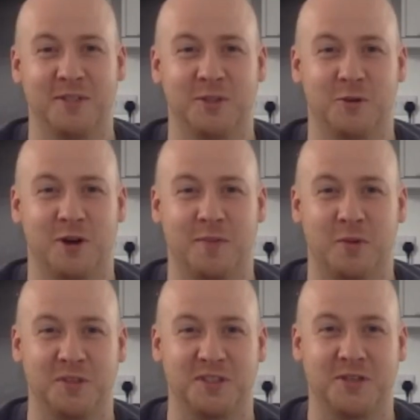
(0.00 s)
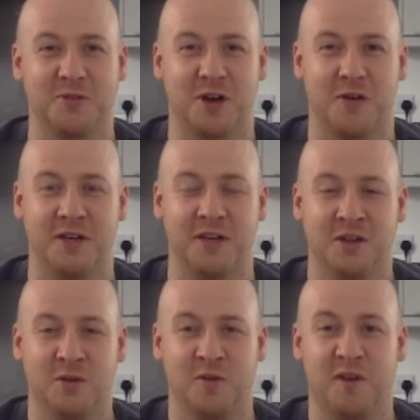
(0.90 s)
to an end, but we're still going.
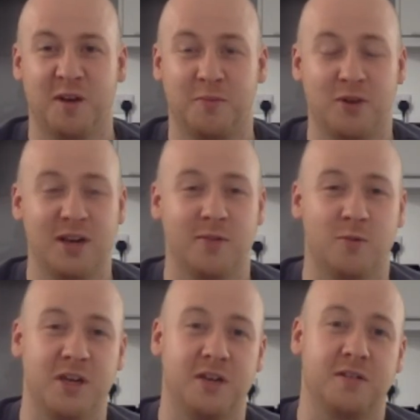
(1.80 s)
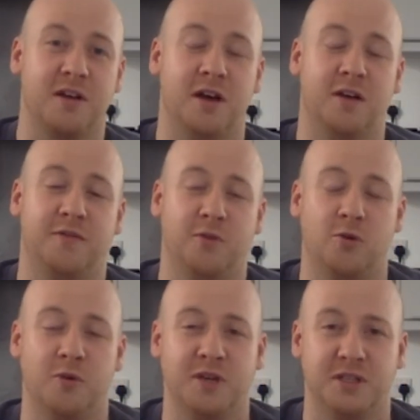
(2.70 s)
We've had a brilliant week. 4
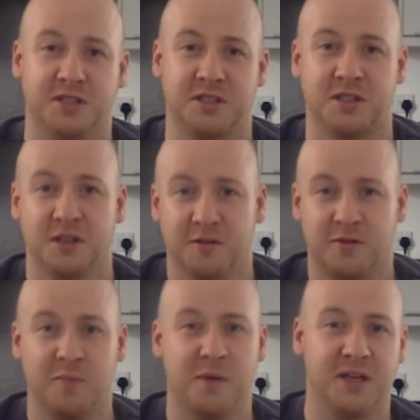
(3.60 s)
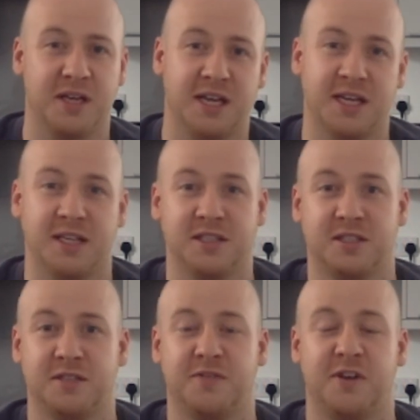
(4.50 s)
winners from Monday
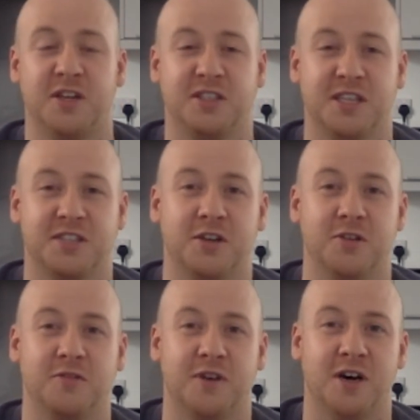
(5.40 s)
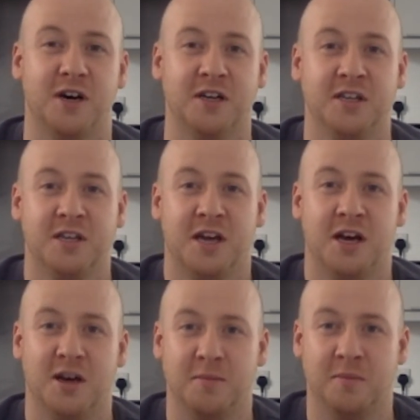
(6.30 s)
to Thursday so far.
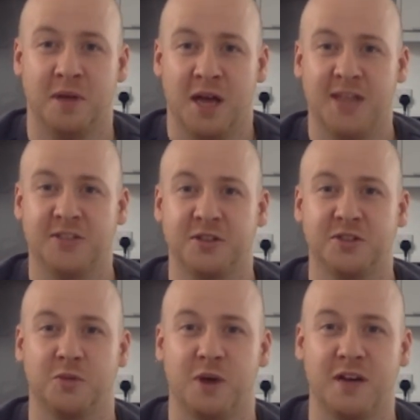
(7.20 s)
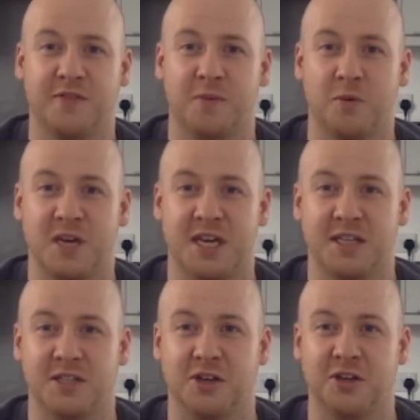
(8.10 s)
Anton's away from the weekend.
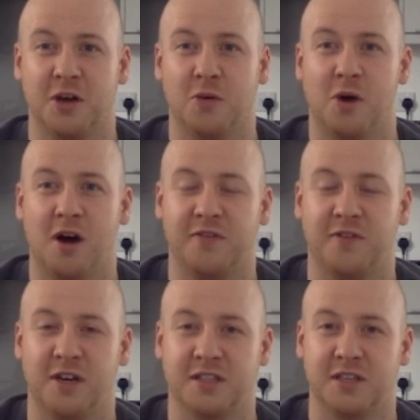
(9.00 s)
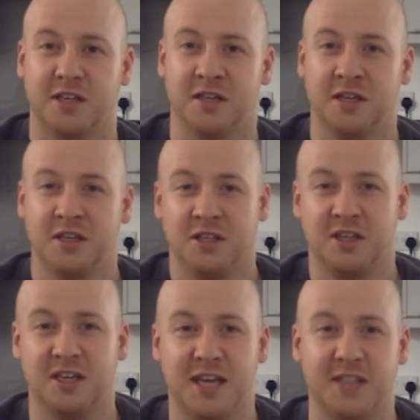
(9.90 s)
He's got no Wi-Fi, so you
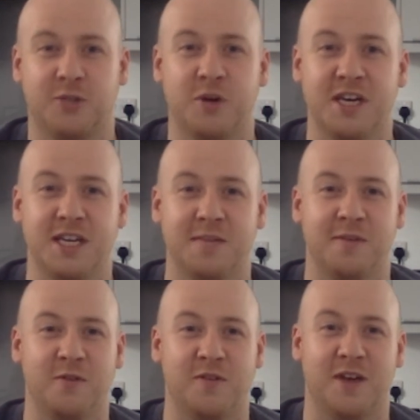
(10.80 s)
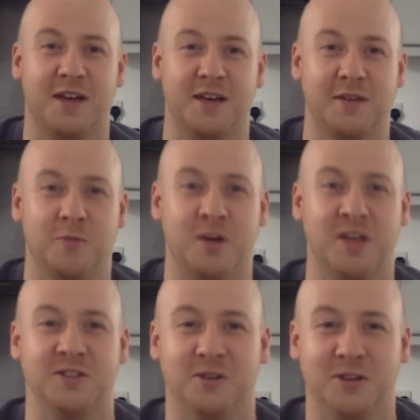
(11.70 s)
can get tweeted him if we've had any
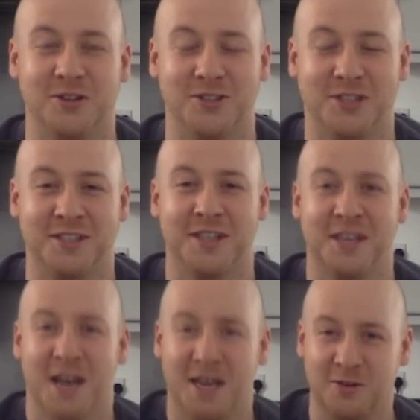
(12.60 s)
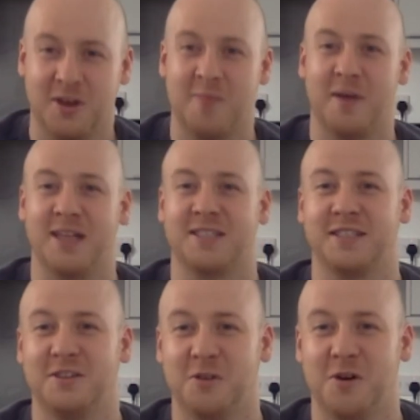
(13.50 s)
winners or losers, and he'll get back to
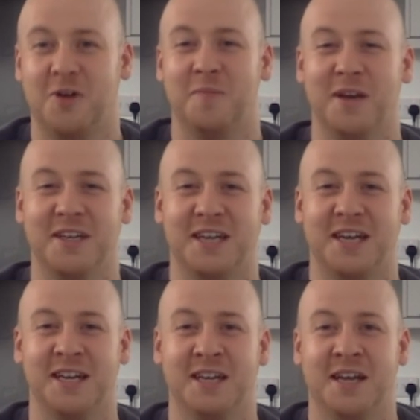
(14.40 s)
you on Monday.